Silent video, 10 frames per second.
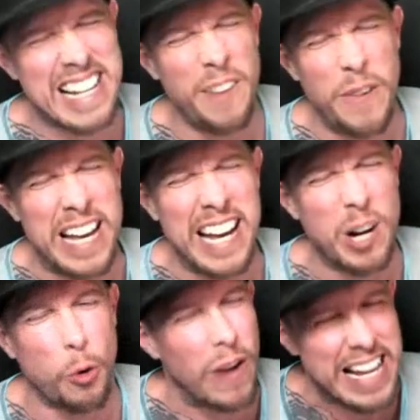see if we can get
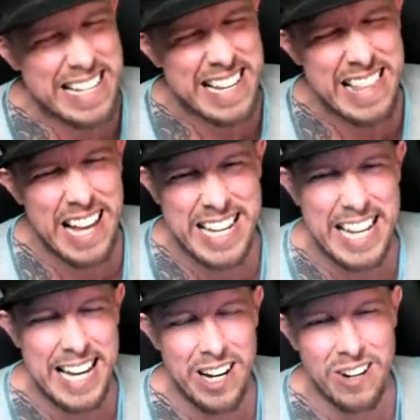crazy
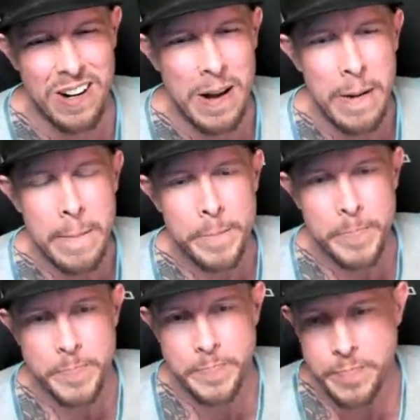lucky here.
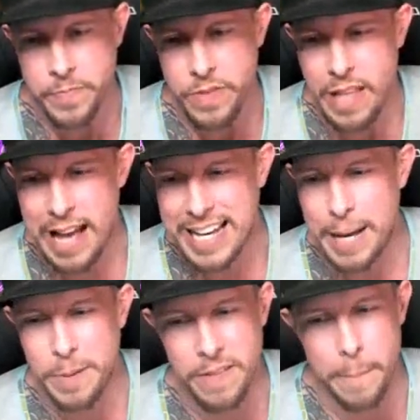I
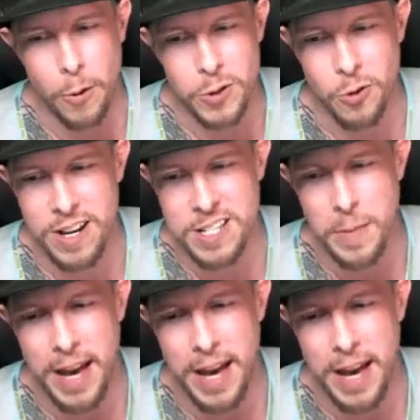can't believe I pulled Krisk,